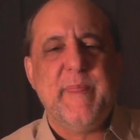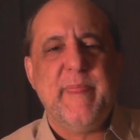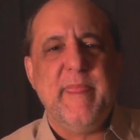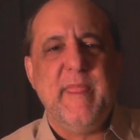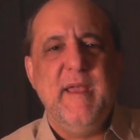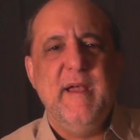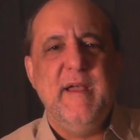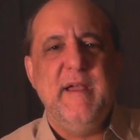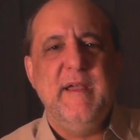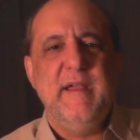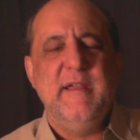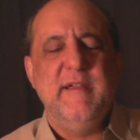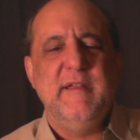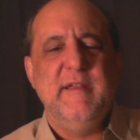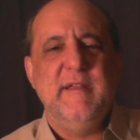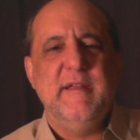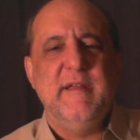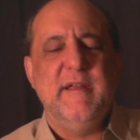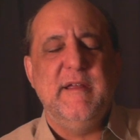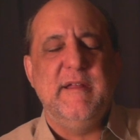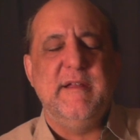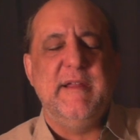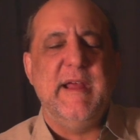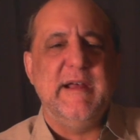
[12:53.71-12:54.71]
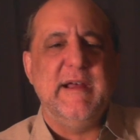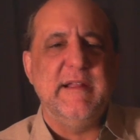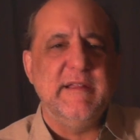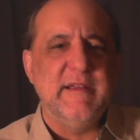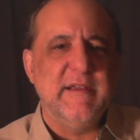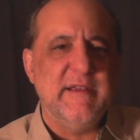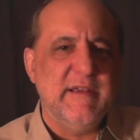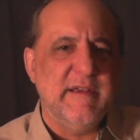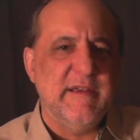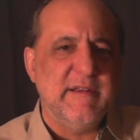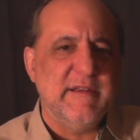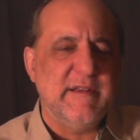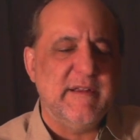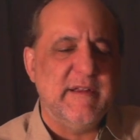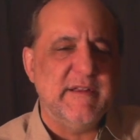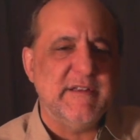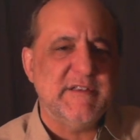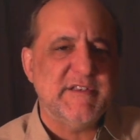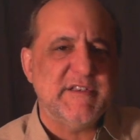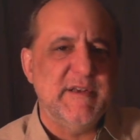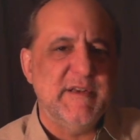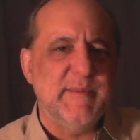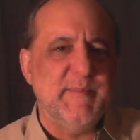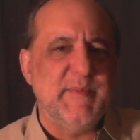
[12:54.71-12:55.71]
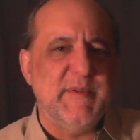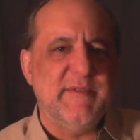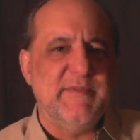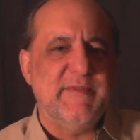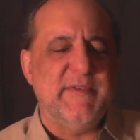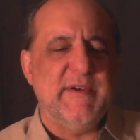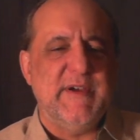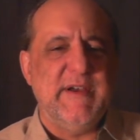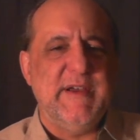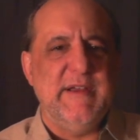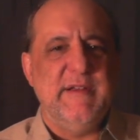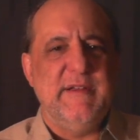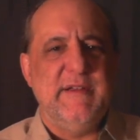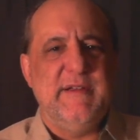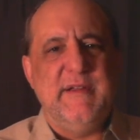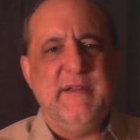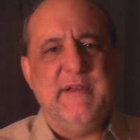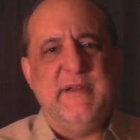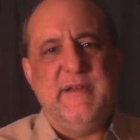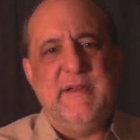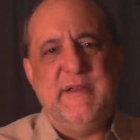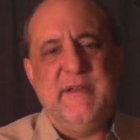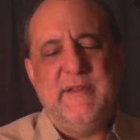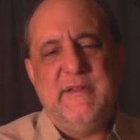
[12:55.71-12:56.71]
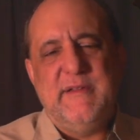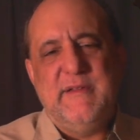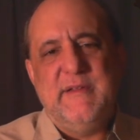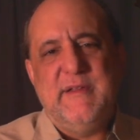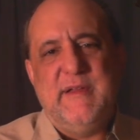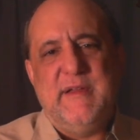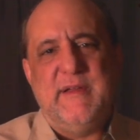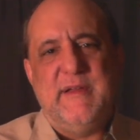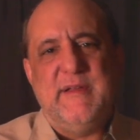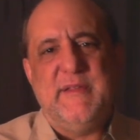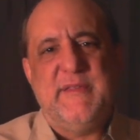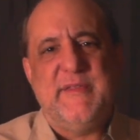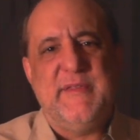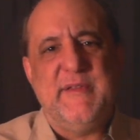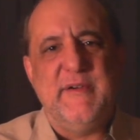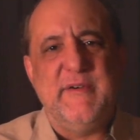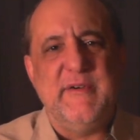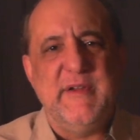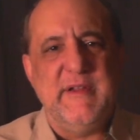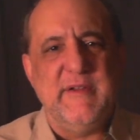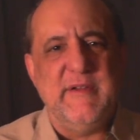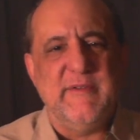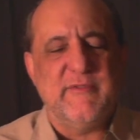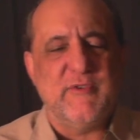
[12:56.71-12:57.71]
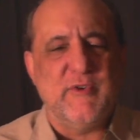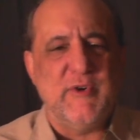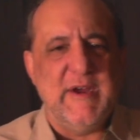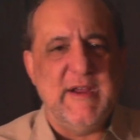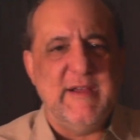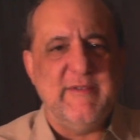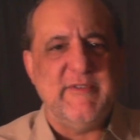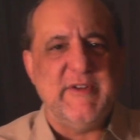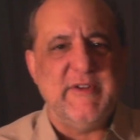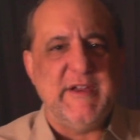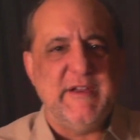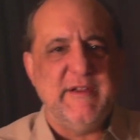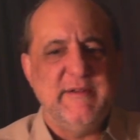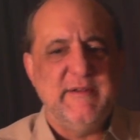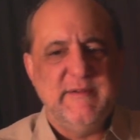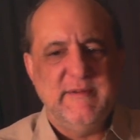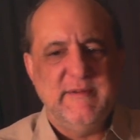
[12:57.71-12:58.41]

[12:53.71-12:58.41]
an elegant and simplified theory of gravity.